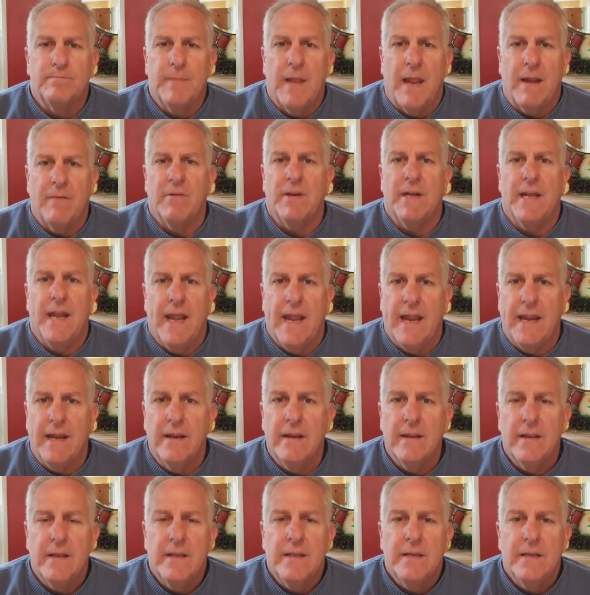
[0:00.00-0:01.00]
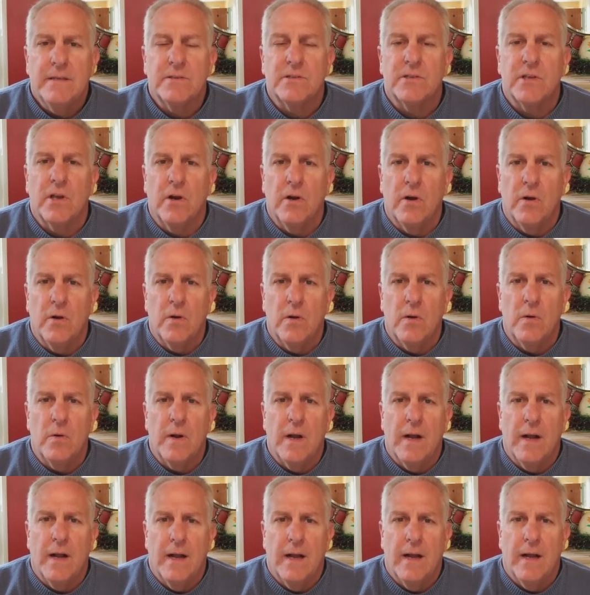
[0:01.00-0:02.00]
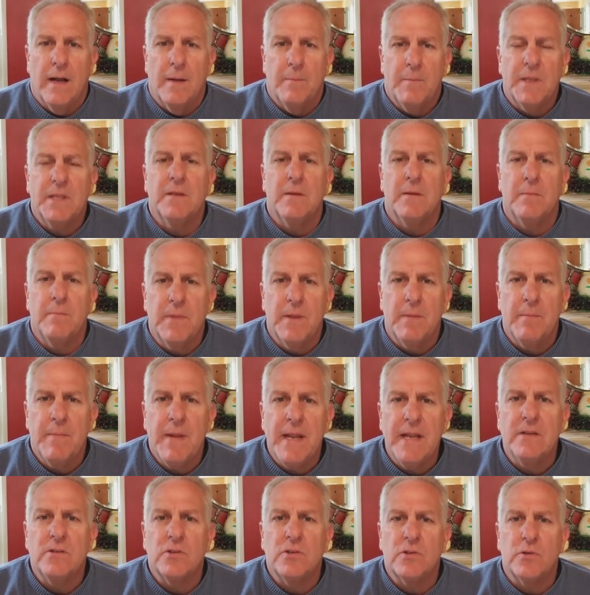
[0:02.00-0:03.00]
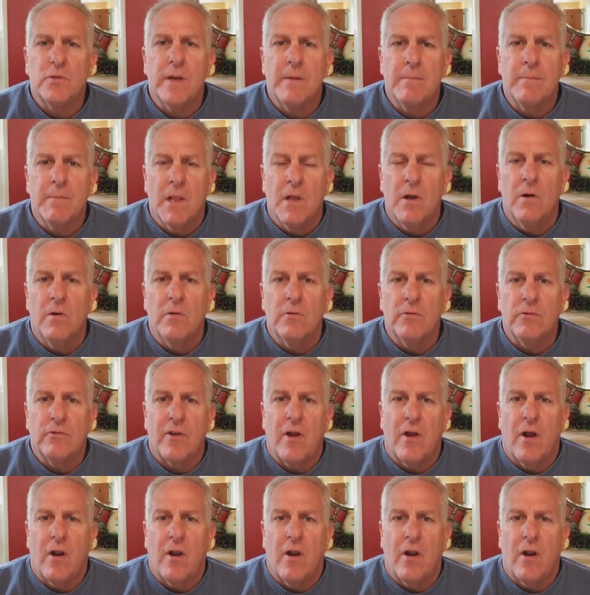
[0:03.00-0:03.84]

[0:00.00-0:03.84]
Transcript: every day. So, but the mainstream loans